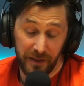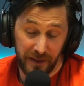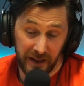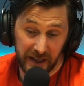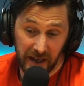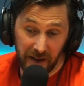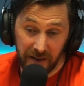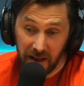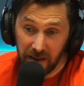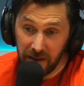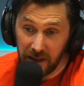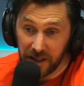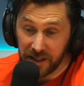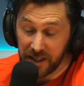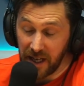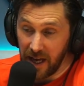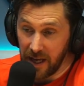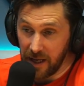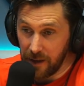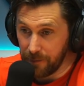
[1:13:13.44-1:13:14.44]
think at the end of the
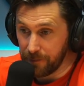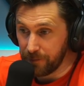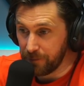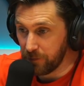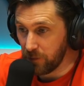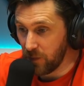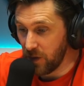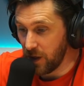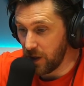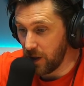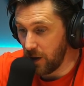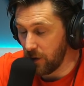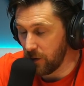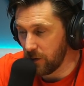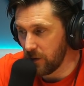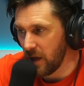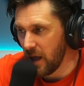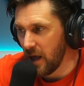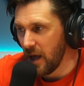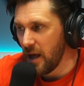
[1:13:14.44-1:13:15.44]
day, you know.
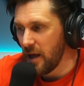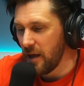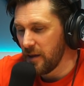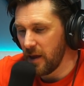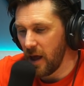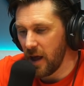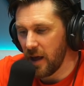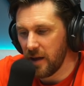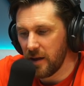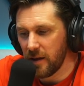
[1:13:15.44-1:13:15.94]
Uh,